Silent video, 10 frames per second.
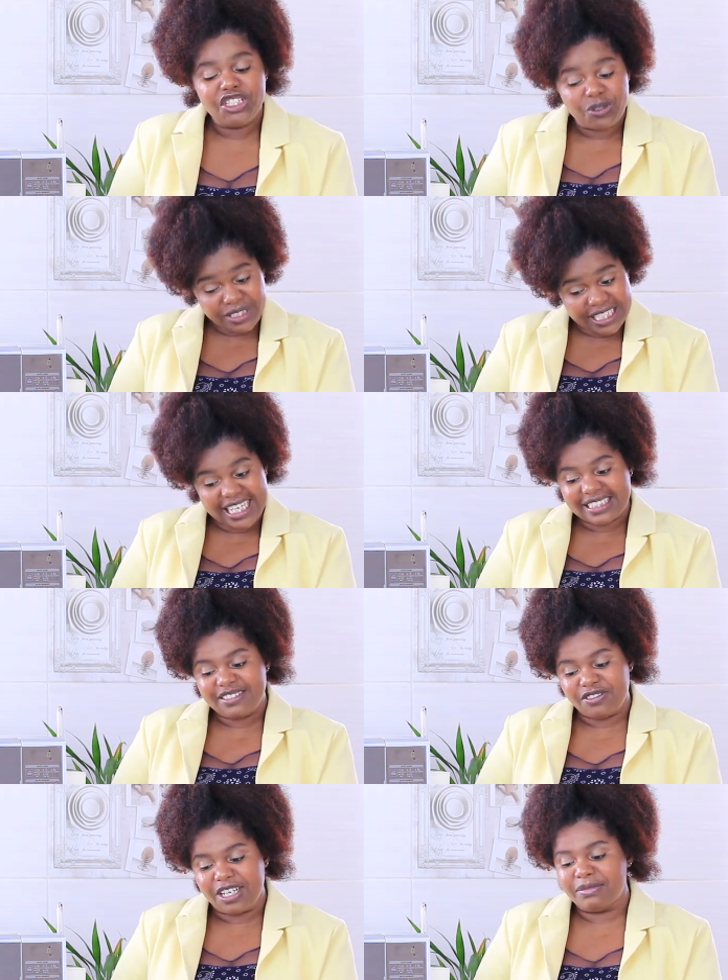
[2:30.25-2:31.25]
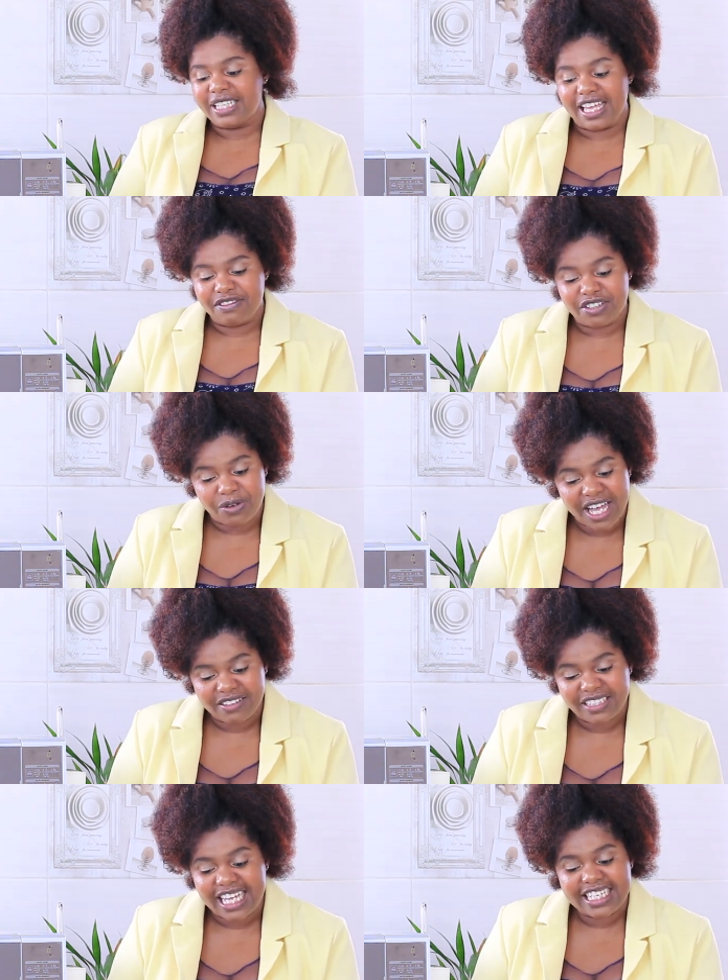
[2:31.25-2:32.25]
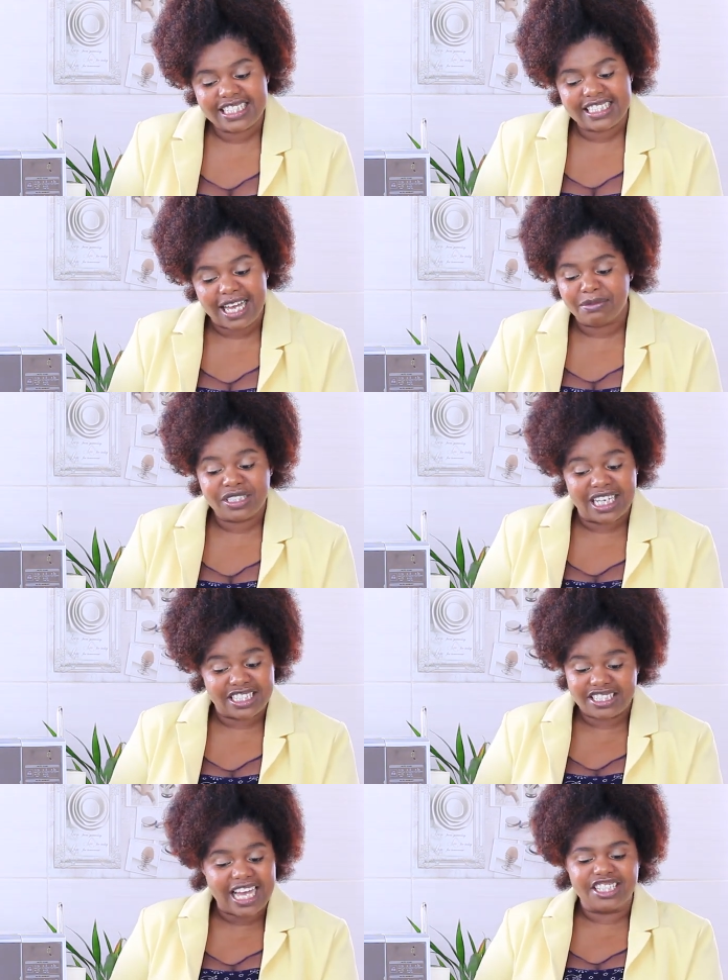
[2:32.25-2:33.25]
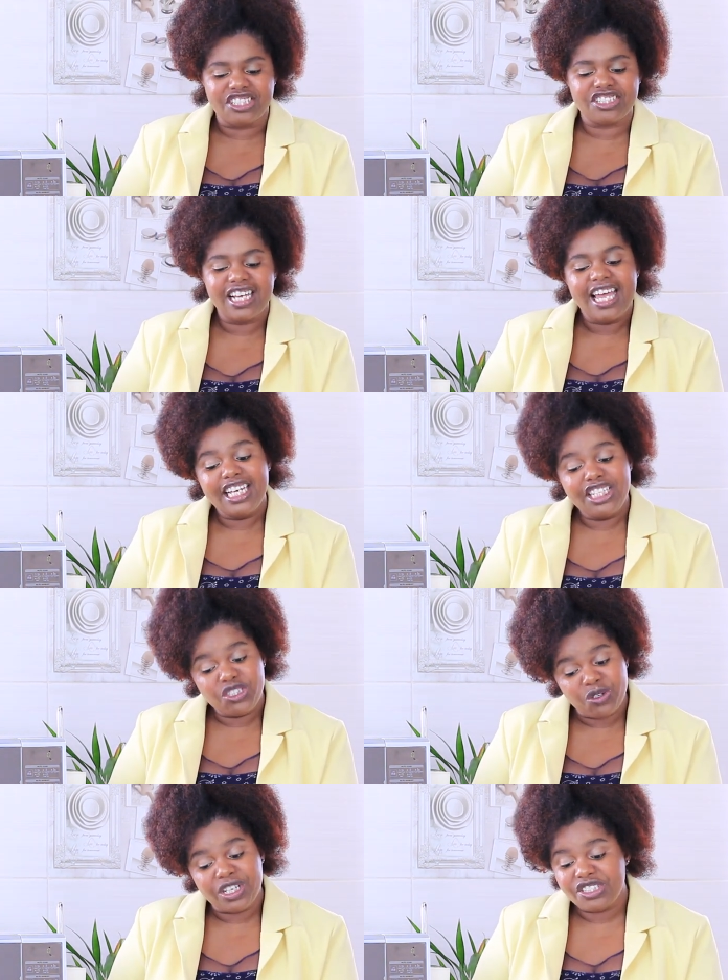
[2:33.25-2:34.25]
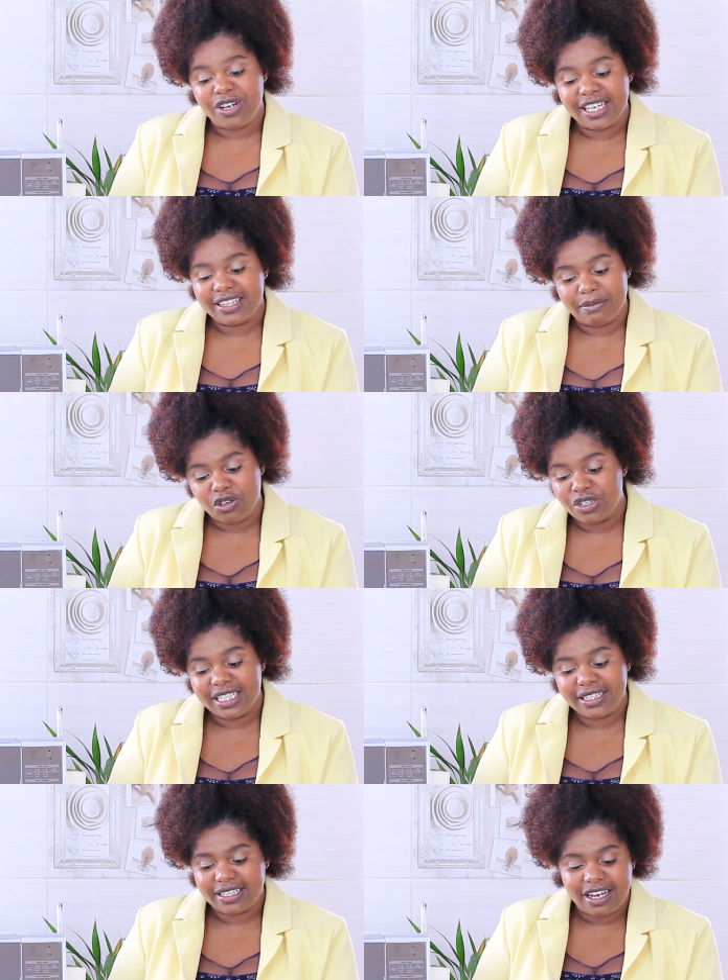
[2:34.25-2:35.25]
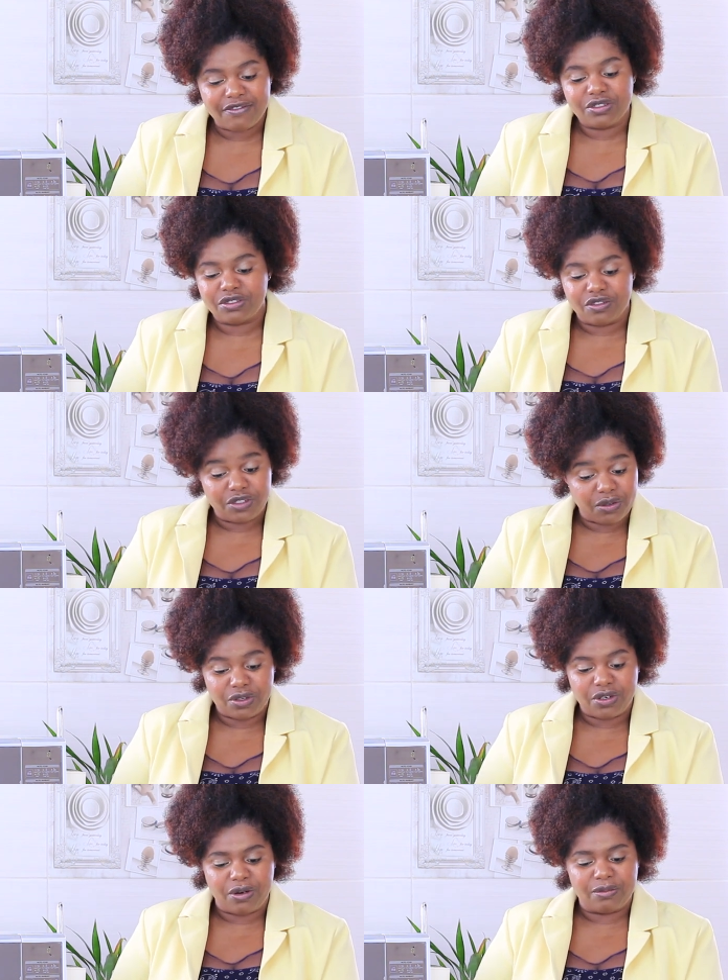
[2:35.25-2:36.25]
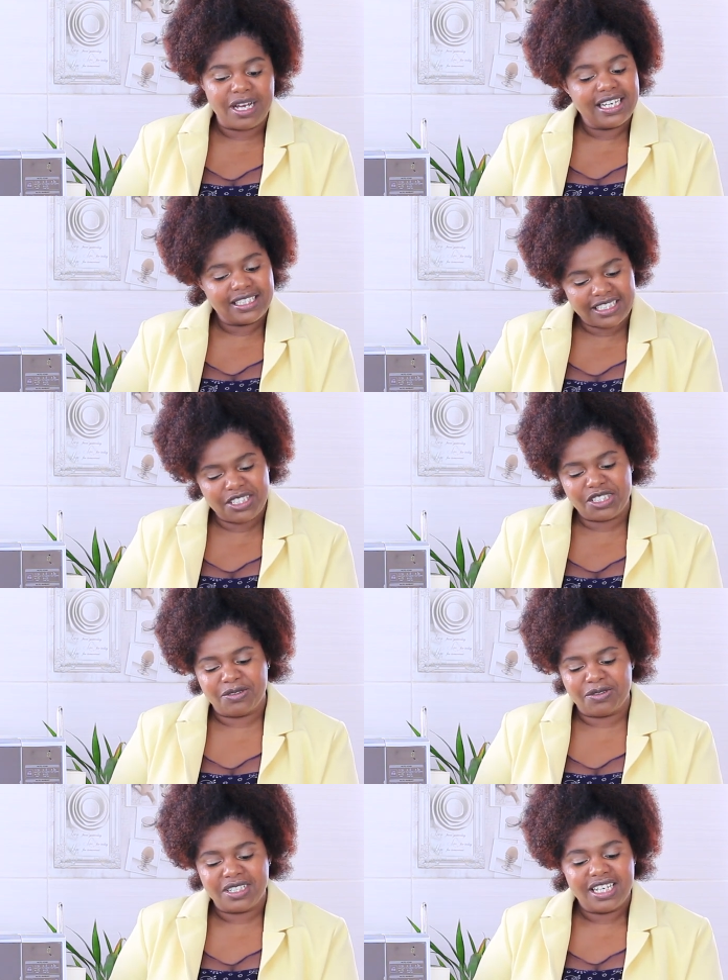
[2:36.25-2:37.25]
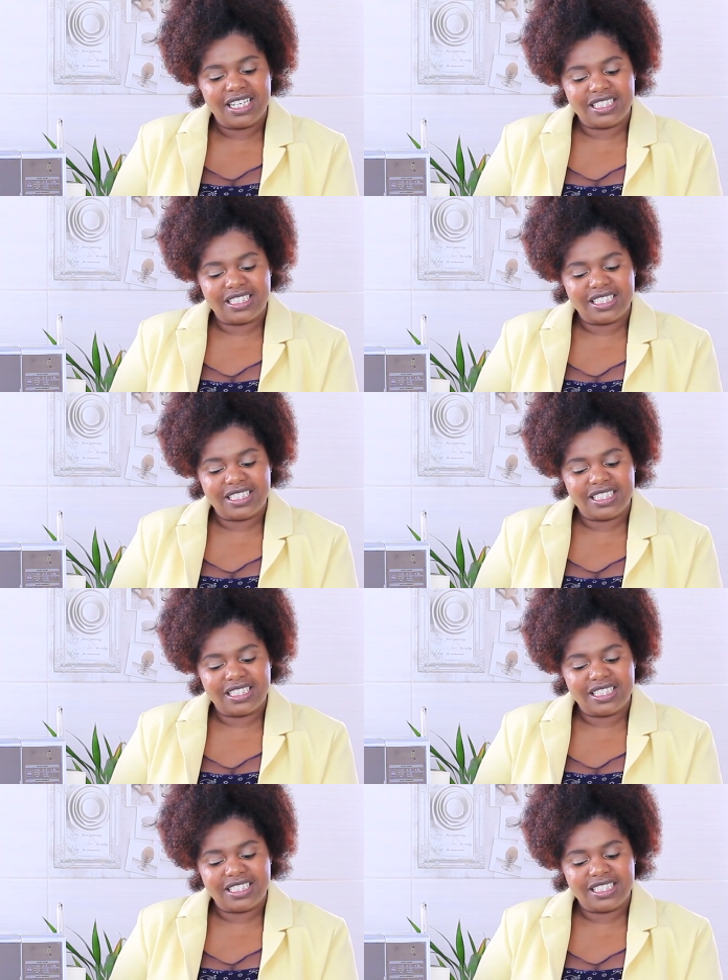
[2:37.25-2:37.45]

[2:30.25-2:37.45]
Your selected friends have arrived and it's time to get stylish. Enjoy trying them on in the comfort of your own home. See you soon.